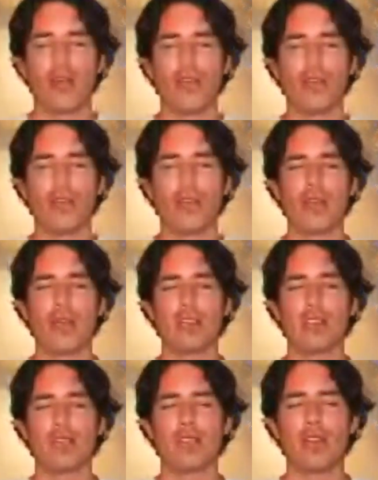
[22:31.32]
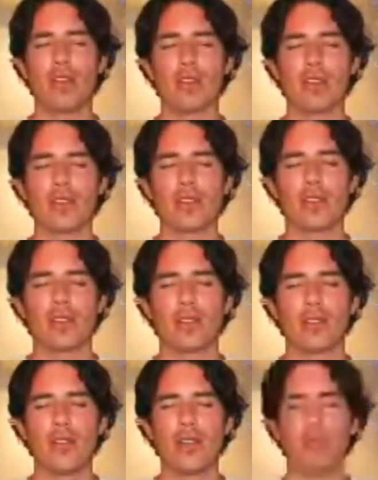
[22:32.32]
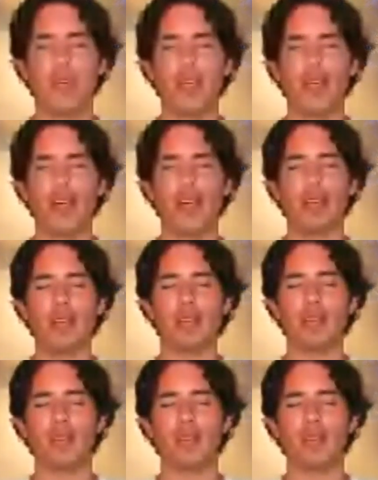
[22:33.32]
over the three spheres in my heart.